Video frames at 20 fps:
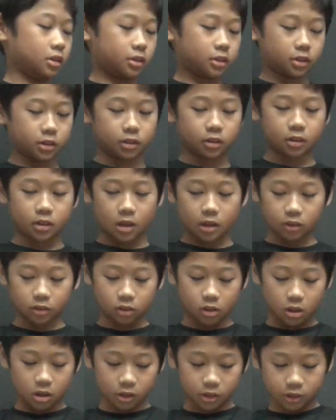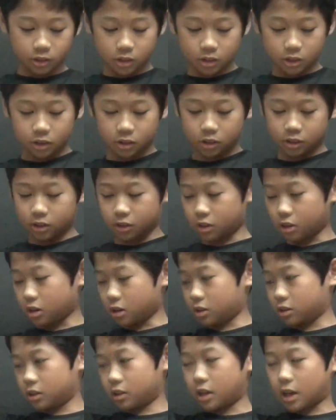just as long as it's
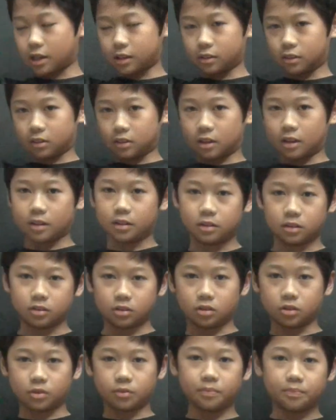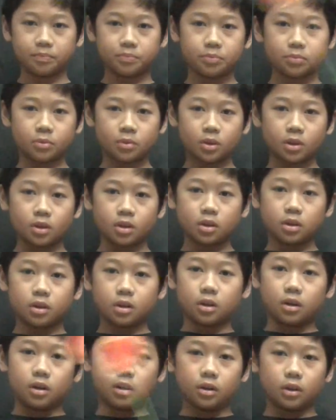on that side. So
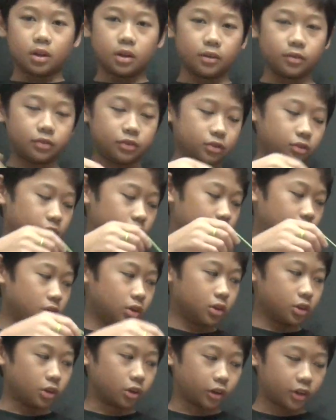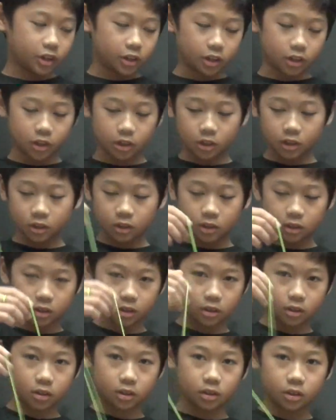if you're here,
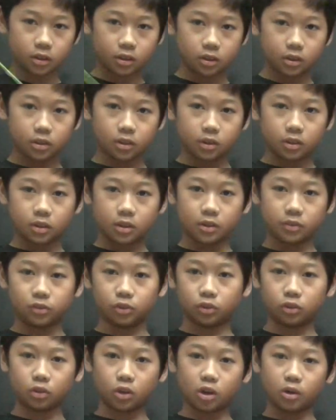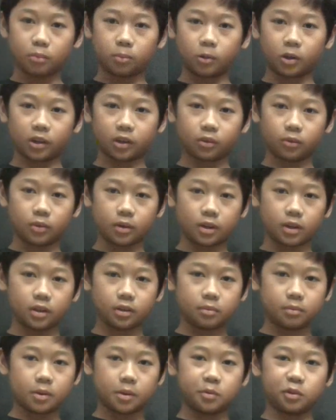if you throw a breakaway,
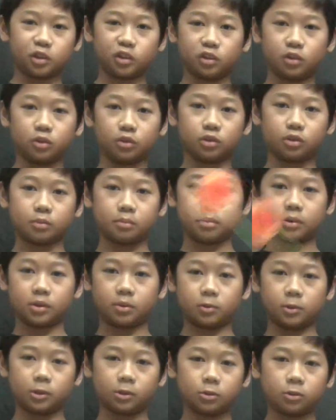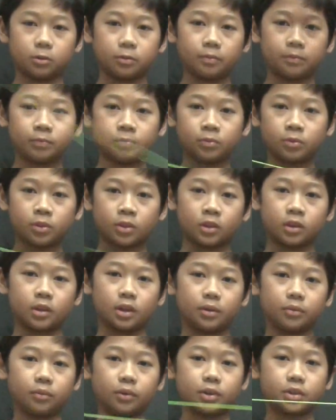maybe you can do some pinwheels.
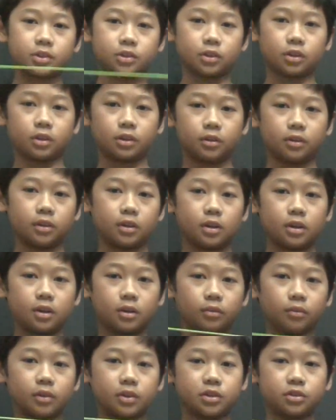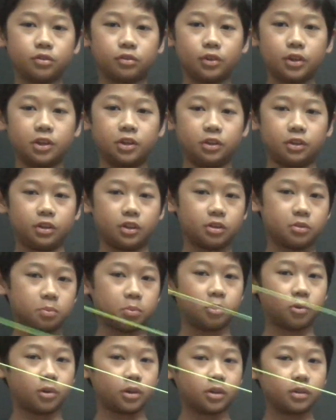Then once you reach this
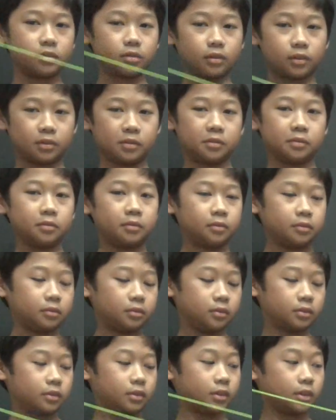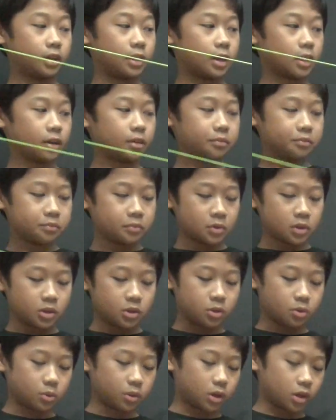point there,
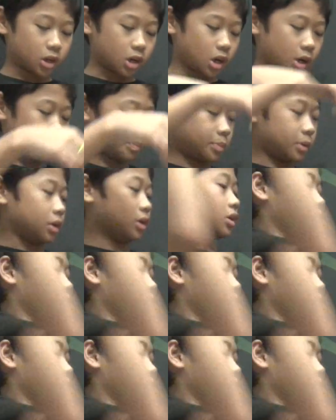you want to hop it